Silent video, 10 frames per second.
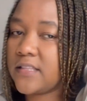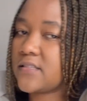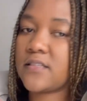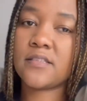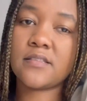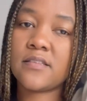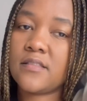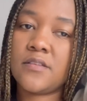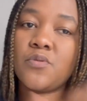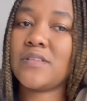
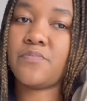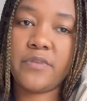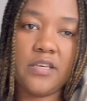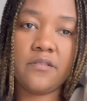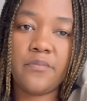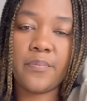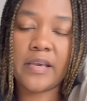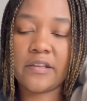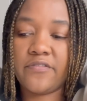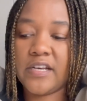This was me
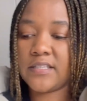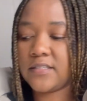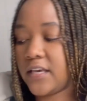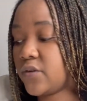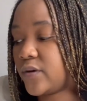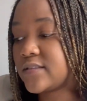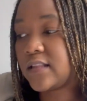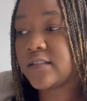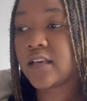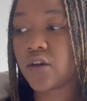back in varsity. Anyways,
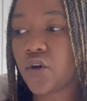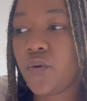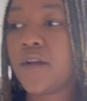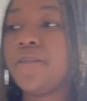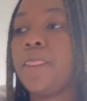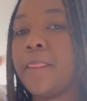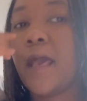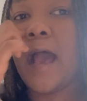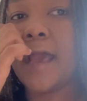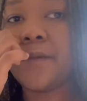let's get going.
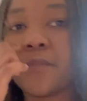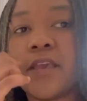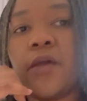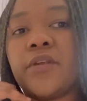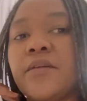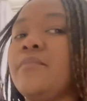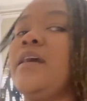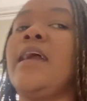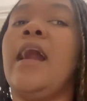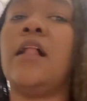I'm carrying
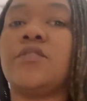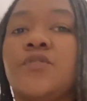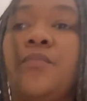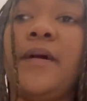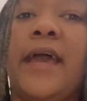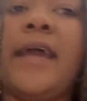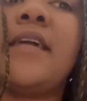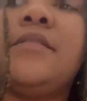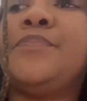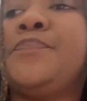my Aldo bag.